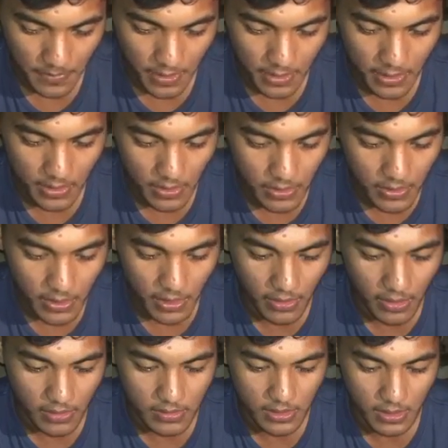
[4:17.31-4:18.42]
including
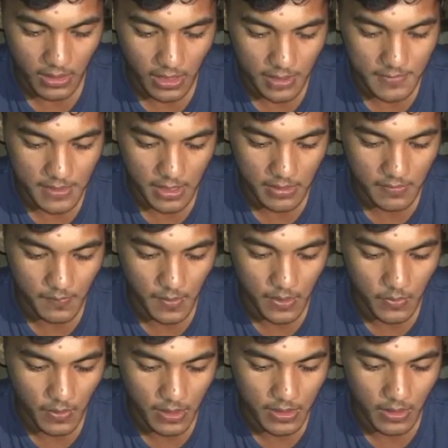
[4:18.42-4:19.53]
around the gloves and
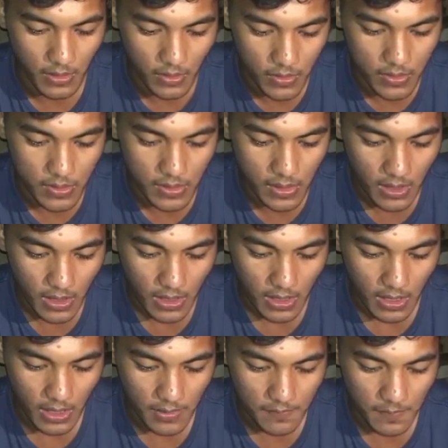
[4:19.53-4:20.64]
between the hood
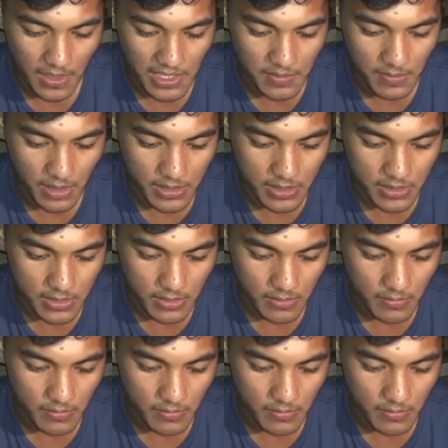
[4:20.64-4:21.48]
and face mask,